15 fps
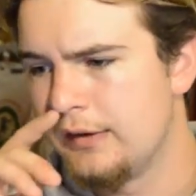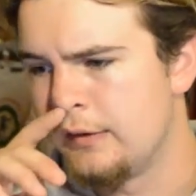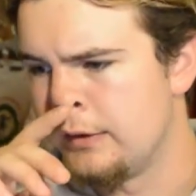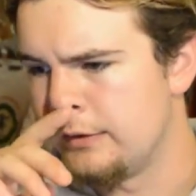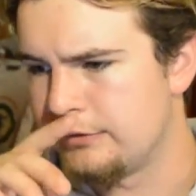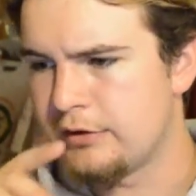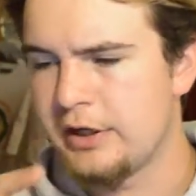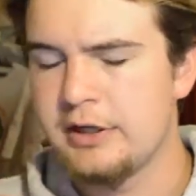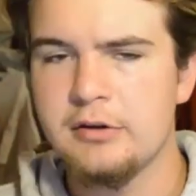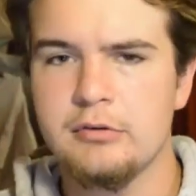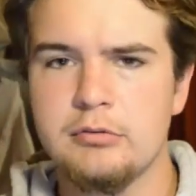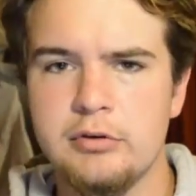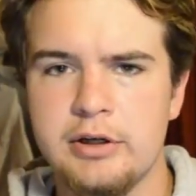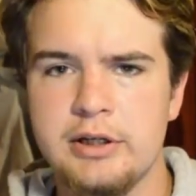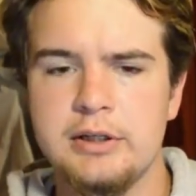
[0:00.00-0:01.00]
They've created a
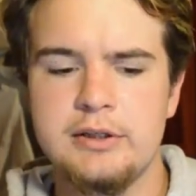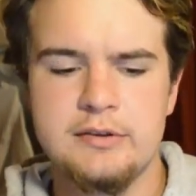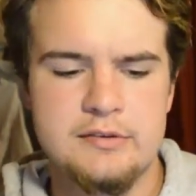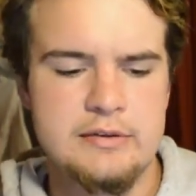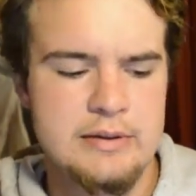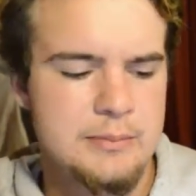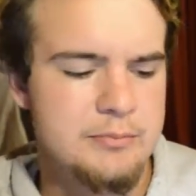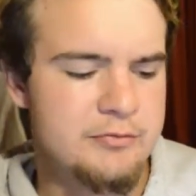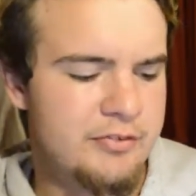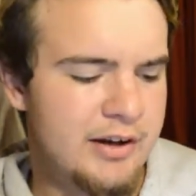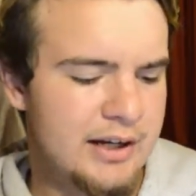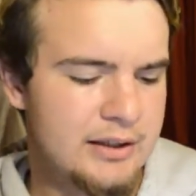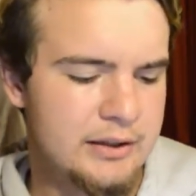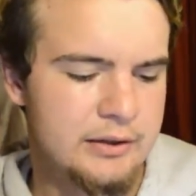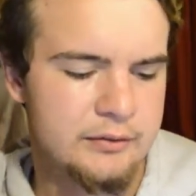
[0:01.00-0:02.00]
really deep
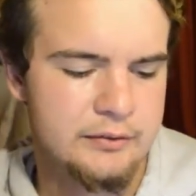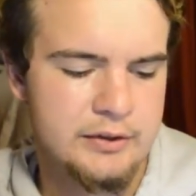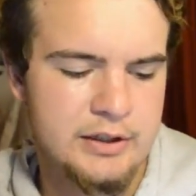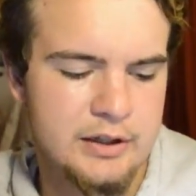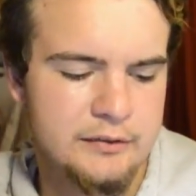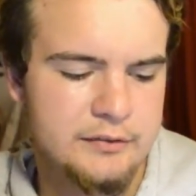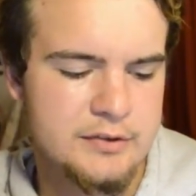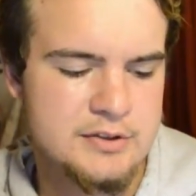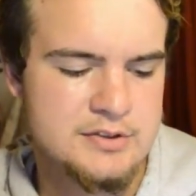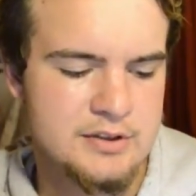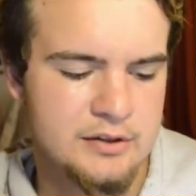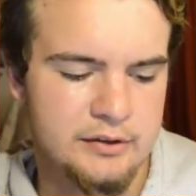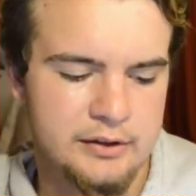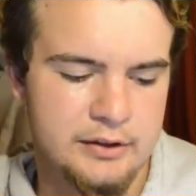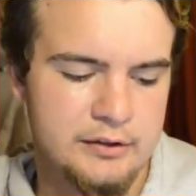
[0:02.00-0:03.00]
valley on the
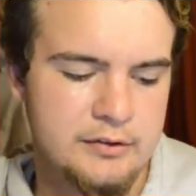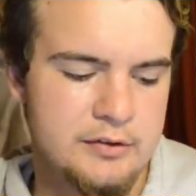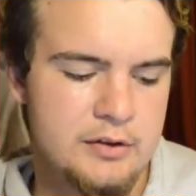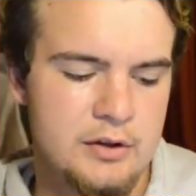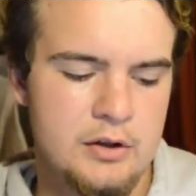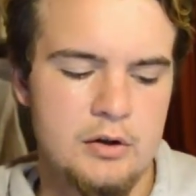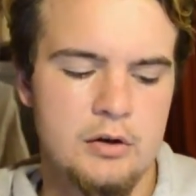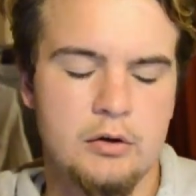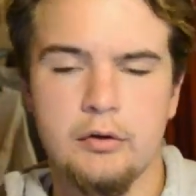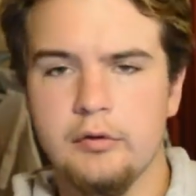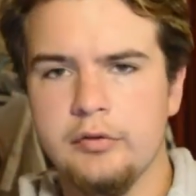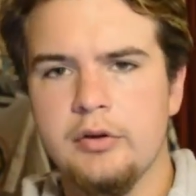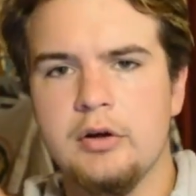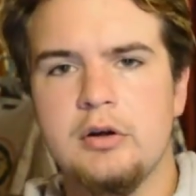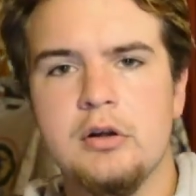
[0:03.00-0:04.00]
underside,
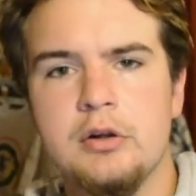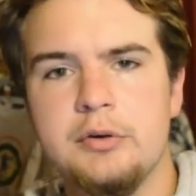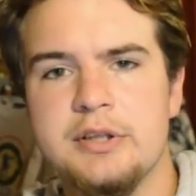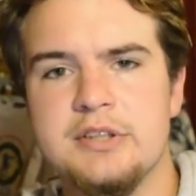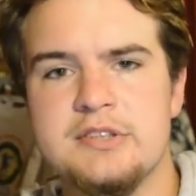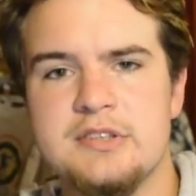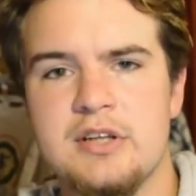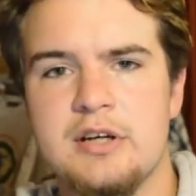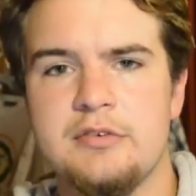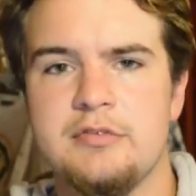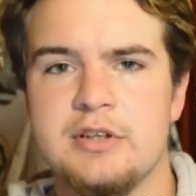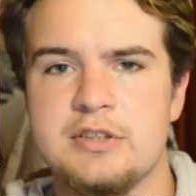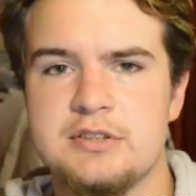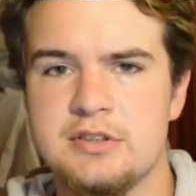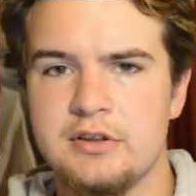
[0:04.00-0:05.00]
on the gluing
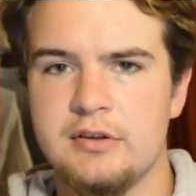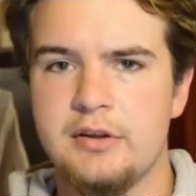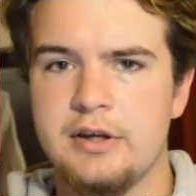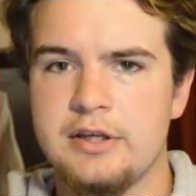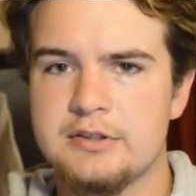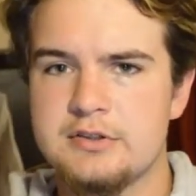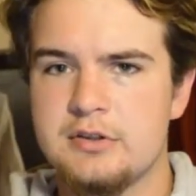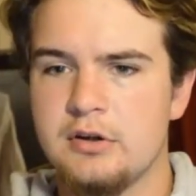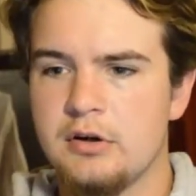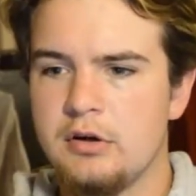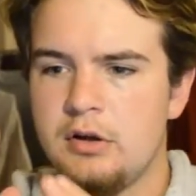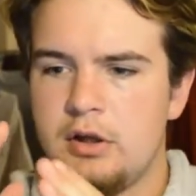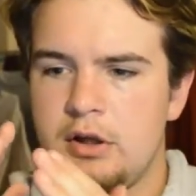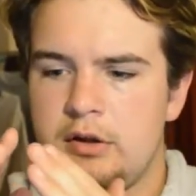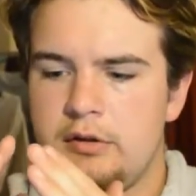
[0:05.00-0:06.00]
surface, so that it's got
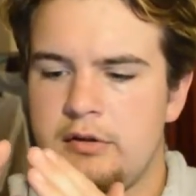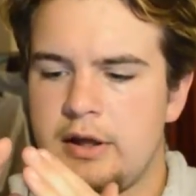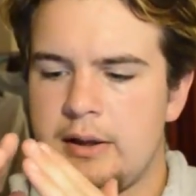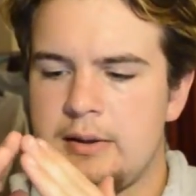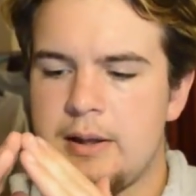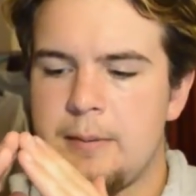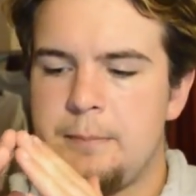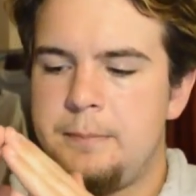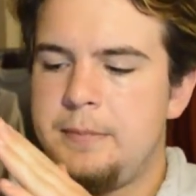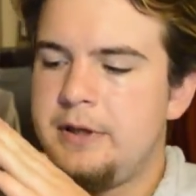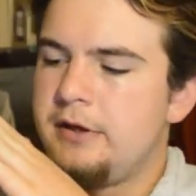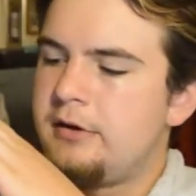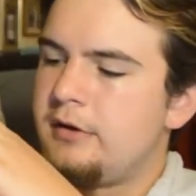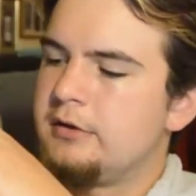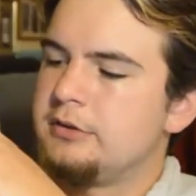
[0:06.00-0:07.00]
that
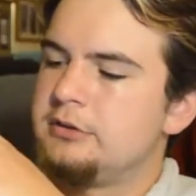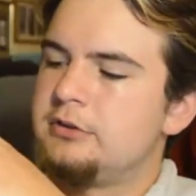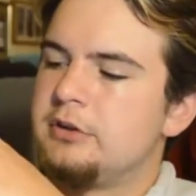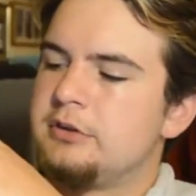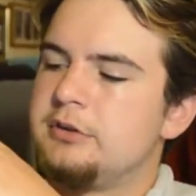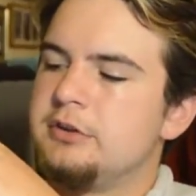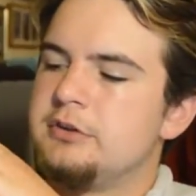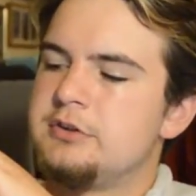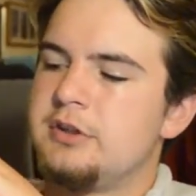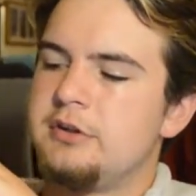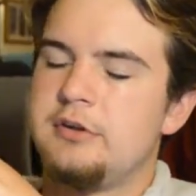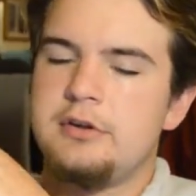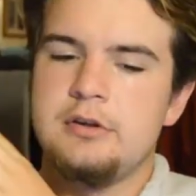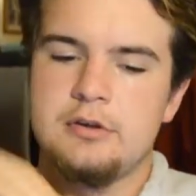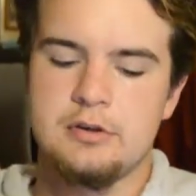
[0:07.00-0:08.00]
big kind of structure, so
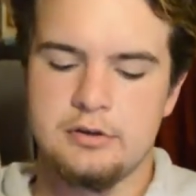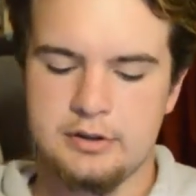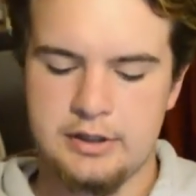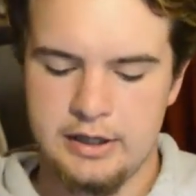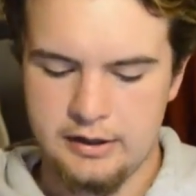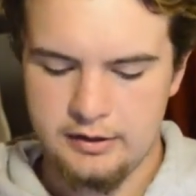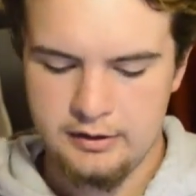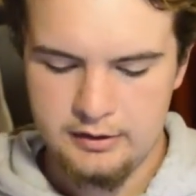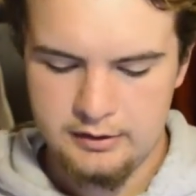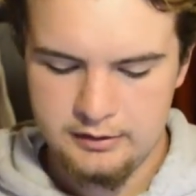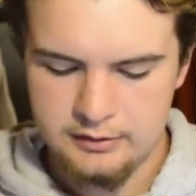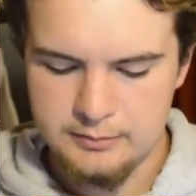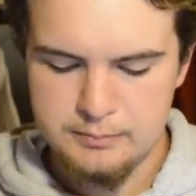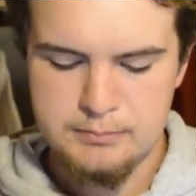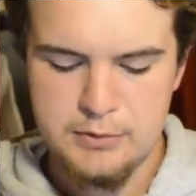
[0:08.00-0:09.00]
that you can get
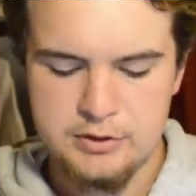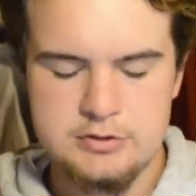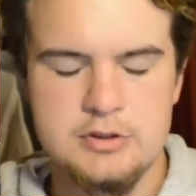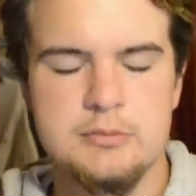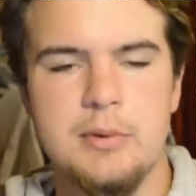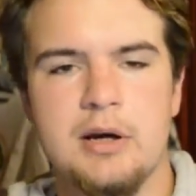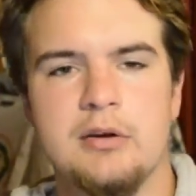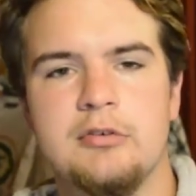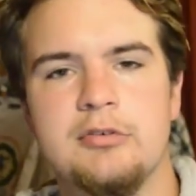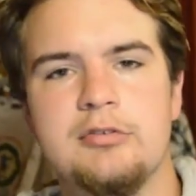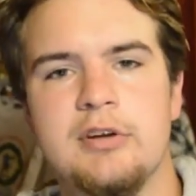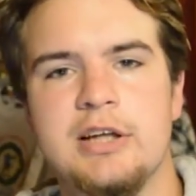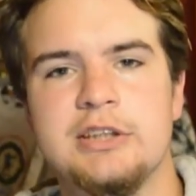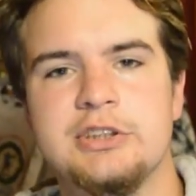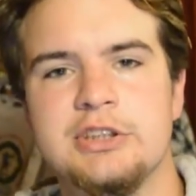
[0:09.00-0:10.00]
the most amount of
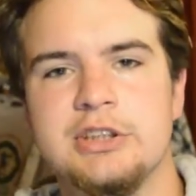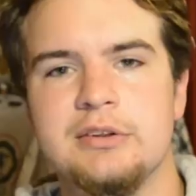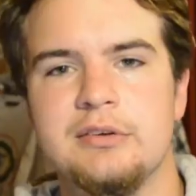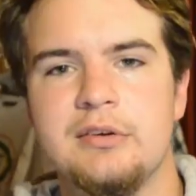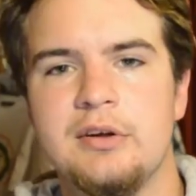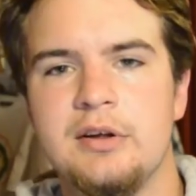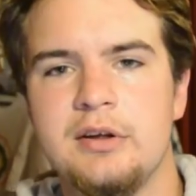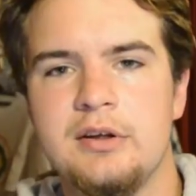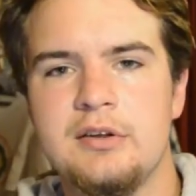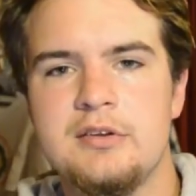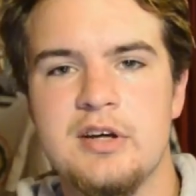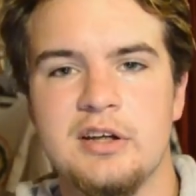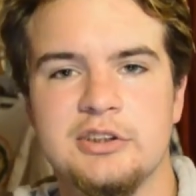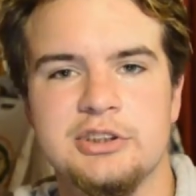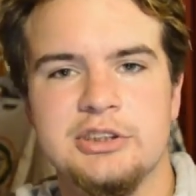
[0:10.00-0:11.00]
Fletching
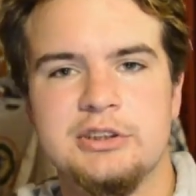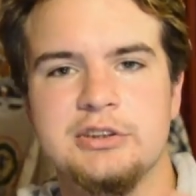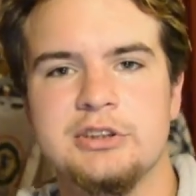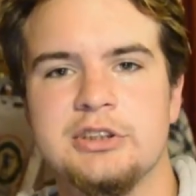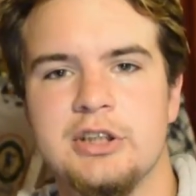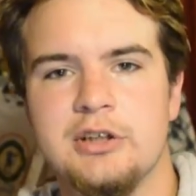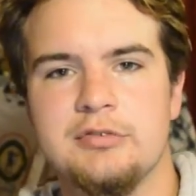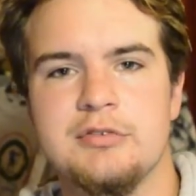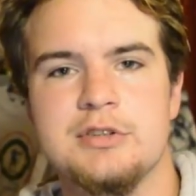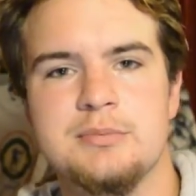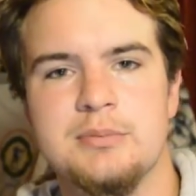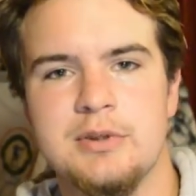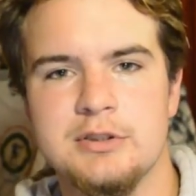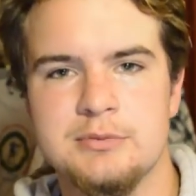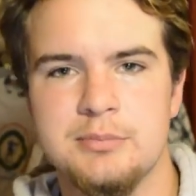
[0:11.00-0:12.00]
touching the shaft
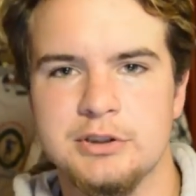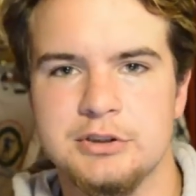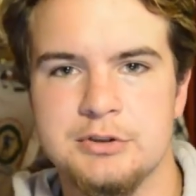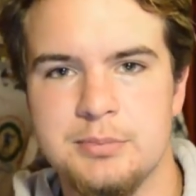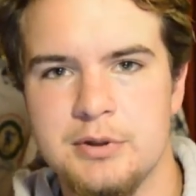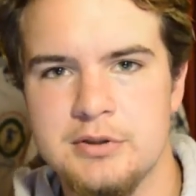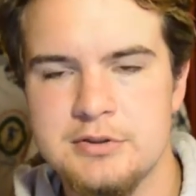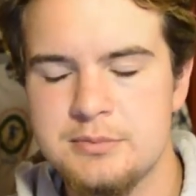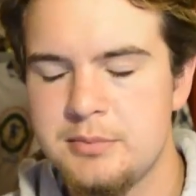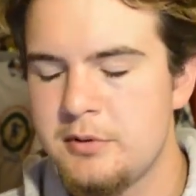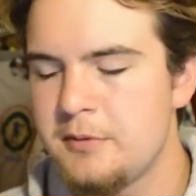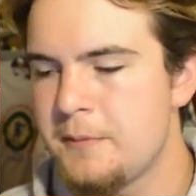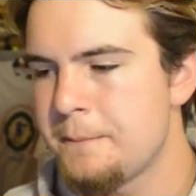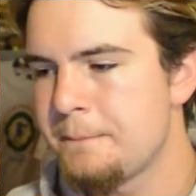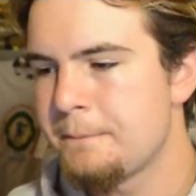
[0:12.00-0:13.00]
as much as
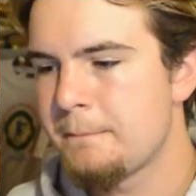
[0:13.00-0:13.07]
possible,